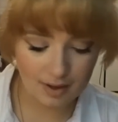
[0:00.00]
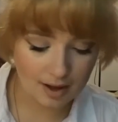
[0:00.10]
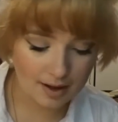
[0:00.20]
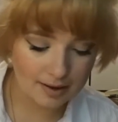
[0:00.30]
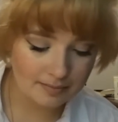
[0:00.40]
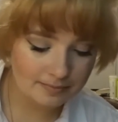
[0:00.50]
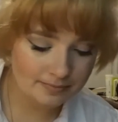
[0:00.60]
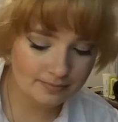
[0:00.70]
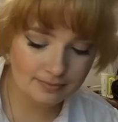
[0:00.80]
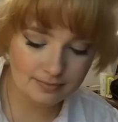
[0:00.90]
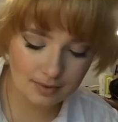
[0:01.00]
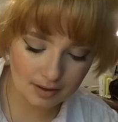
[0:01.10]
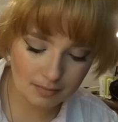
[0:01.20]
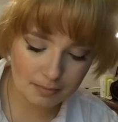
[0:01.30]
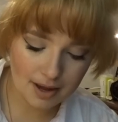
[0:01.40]

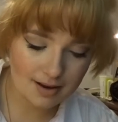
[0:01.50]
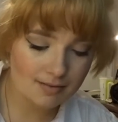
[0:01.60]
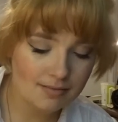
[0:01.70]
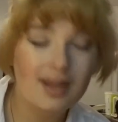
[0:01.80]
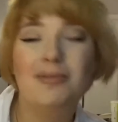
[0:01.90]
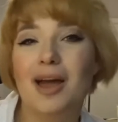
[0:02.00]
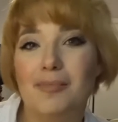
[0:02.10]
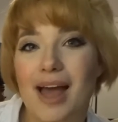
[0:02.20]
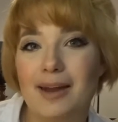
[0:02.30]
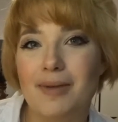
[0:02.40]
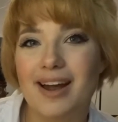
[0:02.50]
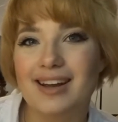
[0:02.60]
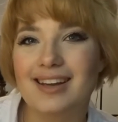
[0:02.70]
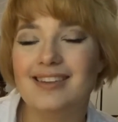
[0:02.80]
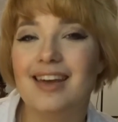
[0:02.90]
But I'm not mad about
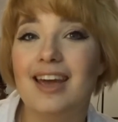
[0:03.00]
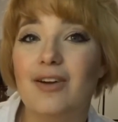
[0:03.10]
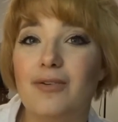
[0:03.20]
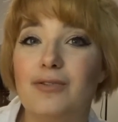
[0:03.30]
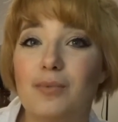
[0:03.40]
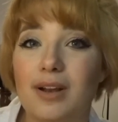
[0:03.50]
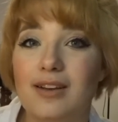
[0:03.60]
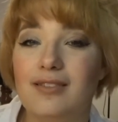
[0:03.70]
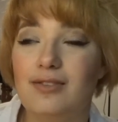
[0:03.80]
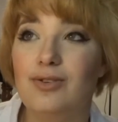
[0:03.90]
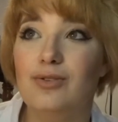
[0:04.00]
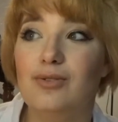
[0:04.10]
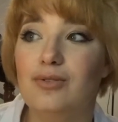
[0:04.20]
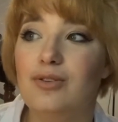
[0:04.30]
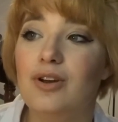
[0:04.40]
it because I had always wanted
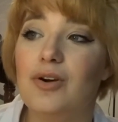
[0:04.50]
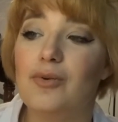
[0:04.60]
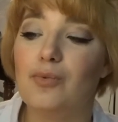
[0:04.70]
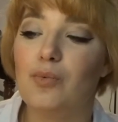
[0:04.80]
to know